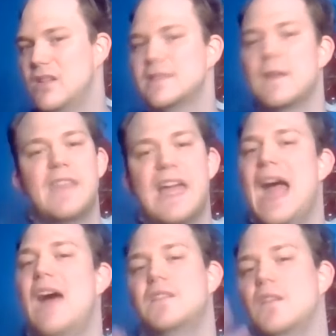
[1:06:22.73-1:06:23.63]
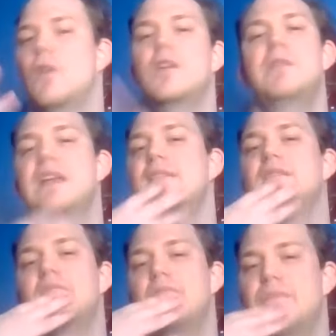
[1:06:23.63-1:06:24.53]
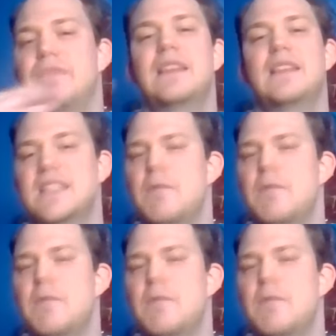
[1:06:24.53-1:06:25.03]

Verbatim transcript: So they have to learn to be the